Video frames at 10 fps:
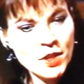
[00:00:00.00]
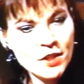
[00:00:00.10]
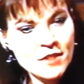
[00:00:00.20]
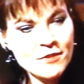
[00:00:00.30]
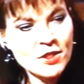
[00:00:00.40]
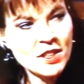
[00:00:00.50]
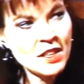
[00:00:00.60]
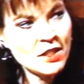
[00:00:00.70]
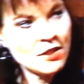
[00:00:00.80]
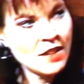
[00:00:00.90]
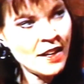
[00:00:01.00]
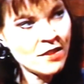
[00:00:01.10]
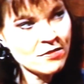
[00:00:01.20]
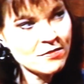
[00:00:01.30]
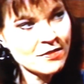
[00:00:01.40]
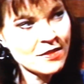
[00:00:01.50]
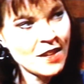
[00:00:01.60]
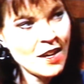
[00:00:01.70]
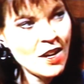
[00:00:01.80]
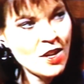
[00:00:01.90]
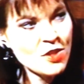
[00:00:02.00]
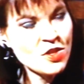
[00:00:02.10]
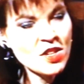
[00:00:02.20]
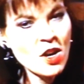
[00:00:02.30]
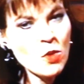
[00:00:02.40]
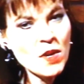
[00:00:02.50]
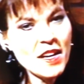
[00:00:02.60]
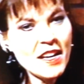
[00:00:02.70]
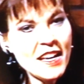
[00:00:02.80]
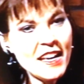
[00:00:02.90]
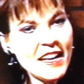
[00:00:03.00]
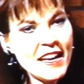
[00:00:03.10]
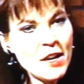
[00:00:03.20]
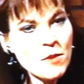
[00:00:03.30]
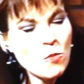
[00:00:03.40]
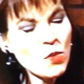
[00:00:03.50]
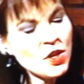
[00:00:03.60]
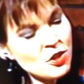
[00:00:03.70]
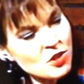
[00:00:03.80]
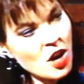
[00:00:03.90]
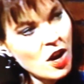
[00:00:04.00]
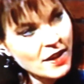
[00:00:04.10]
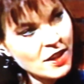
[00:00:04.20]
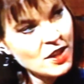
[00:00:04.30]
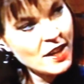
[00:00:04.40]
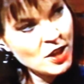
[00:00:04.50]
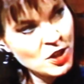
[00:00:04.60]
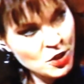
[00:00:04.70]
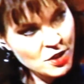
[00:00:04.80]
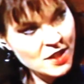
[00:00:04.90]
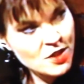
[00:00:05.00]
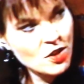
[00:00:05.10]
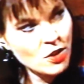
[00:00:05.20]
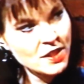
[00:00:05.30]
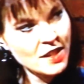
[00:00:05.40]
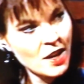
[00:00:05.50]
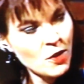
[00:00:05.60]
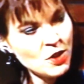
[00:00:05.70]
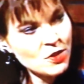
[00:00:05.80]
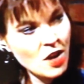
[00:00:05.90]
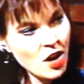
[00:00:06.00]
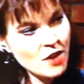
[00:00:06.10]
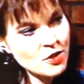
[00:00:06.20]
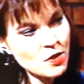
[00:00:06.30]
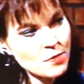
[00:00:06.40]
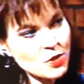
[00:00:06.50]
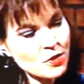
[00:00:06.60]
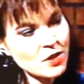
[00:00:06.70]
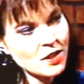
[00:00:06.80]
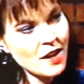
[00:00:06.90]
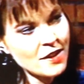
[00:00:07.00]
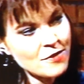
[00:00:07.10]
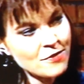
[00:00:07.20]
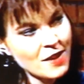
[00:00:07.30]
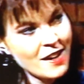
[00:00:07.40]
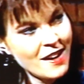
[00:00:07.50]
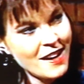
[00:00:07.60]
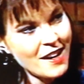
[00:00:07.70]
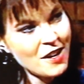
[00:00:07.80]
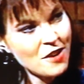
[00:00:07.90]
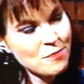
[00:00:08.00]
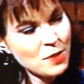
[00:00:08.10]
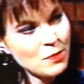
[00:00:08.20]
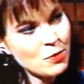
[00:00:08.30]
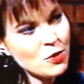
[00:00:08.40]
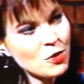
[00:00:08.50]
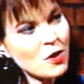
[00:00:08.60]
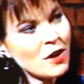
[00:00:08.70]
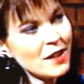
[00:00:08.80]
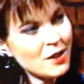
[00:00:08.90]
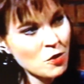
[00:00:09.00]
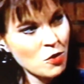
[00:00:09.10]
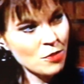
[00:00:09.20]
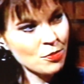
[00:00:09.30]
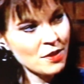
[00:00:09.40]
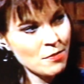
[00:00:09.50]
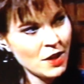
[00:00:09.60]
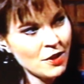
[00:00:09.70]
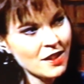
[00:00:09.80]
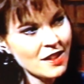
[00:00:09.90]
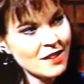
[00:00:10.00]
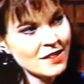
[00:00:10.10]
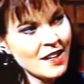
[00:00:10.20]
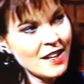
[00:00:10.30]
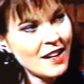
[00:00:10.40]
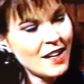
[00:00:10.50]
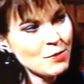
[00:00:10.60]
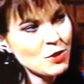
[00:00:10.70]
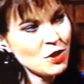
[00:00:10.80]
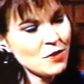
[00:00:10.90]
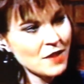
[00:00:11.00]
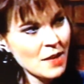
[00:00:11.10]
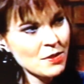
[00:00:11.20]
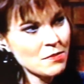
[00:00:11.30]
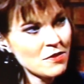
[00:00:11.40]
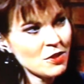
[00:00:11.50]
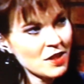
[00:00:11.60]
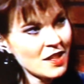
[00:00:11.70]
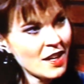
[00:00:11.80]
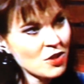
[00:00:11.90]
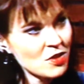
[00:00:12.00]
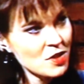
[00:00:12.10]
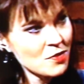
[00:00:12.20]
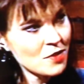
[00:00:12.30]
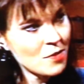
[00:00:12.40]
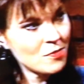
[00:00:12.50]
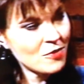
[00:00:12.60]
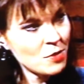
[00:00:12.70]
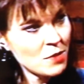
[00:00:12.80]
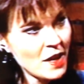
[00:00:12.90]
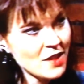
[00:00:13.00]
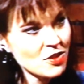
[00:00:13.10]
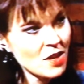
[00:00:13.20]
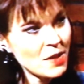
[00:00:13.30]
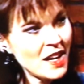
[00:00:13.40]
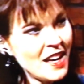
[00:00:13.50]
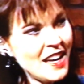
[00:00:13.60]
America for a year now. So when you're talking, and you're a consultant now, and you talk to, I'm sure, a lot of people who are in corporate America, I'm sure you've kept some of your connections from your past job.